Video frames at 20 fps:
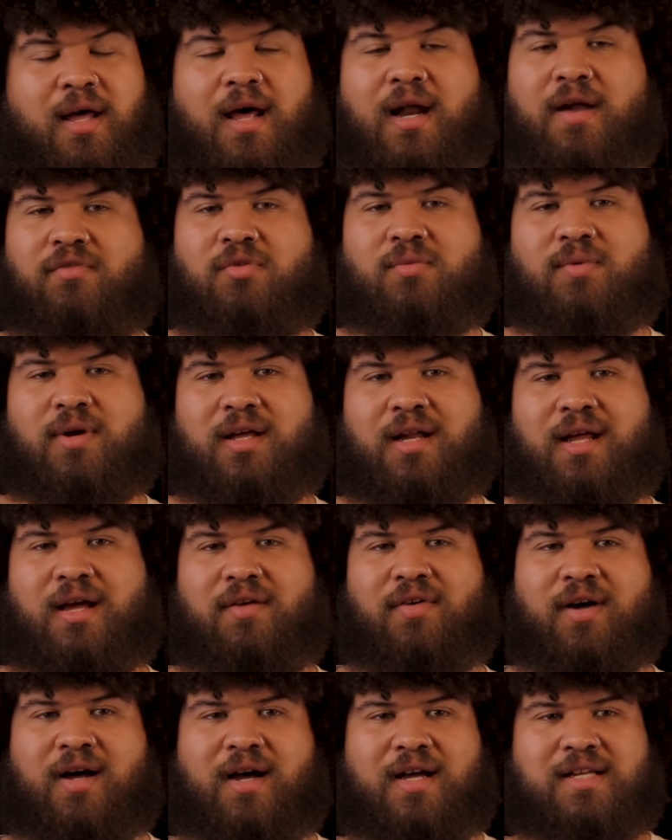not everyone can
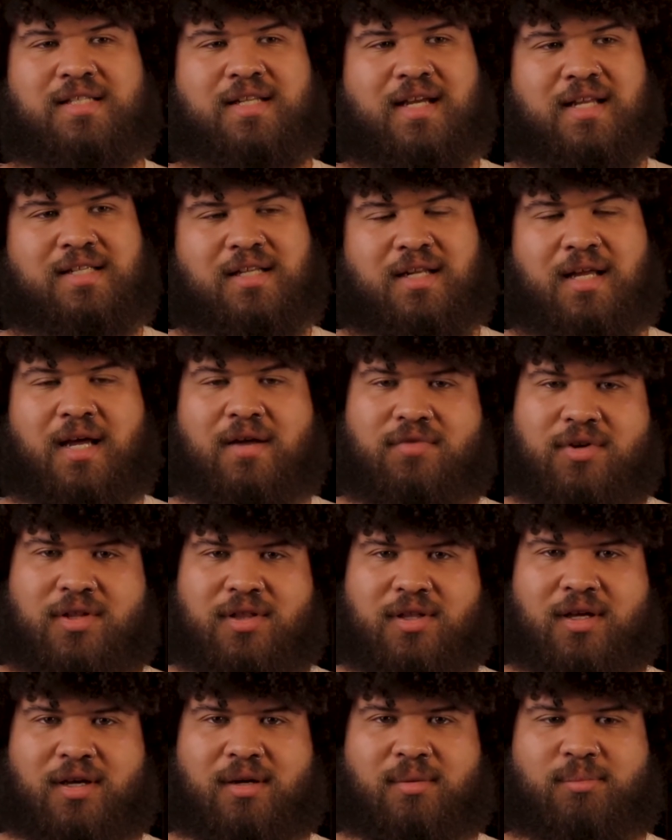have high stats in
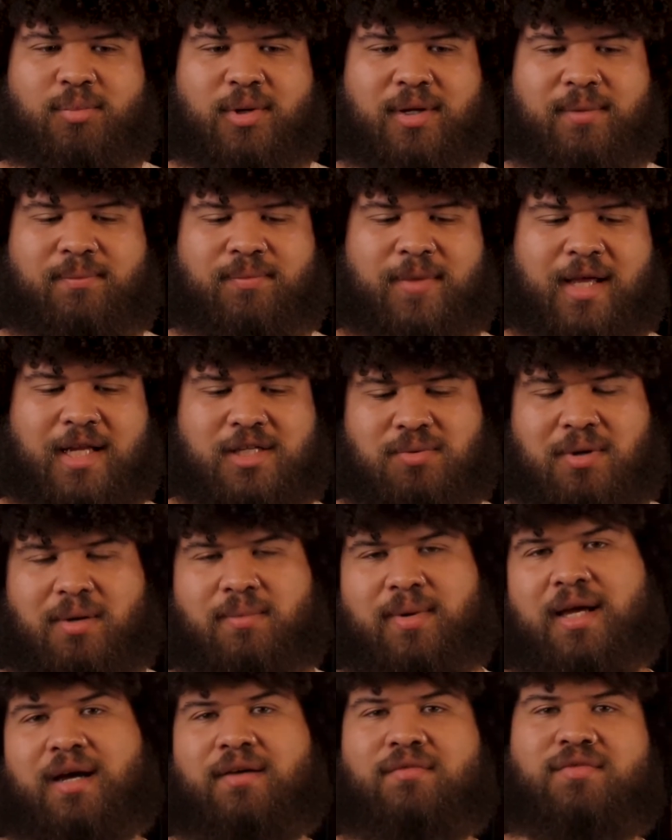everything, but that's why
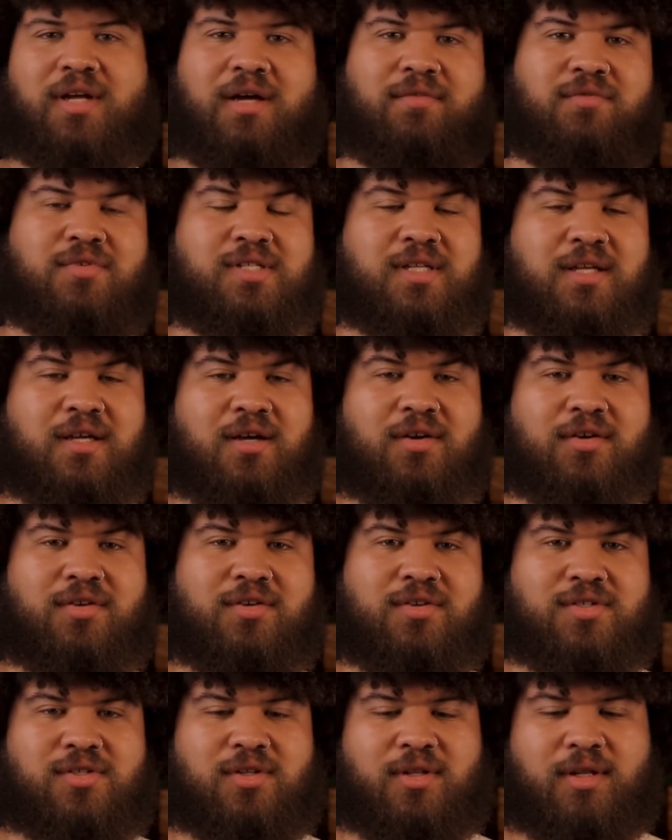we have diverse
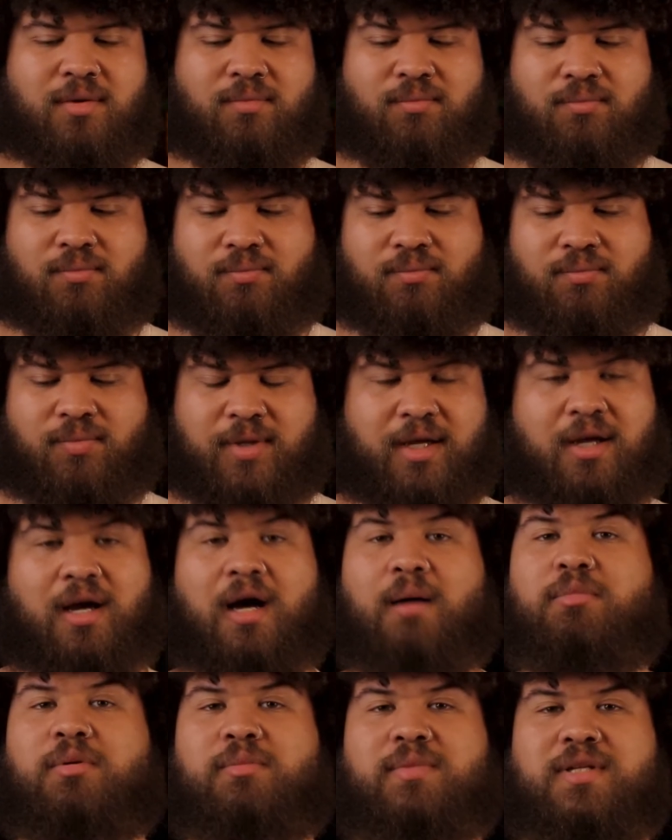characters, so that they
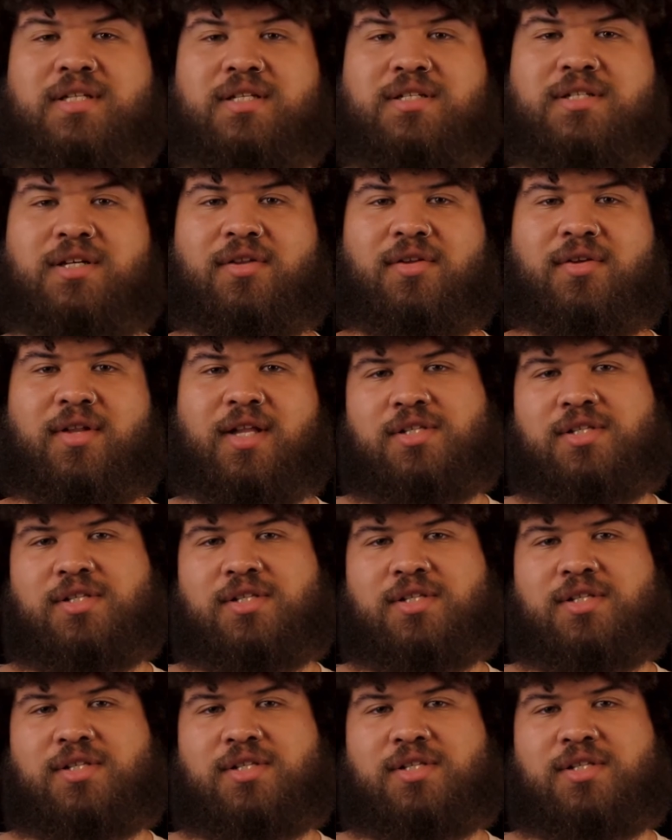complement each other.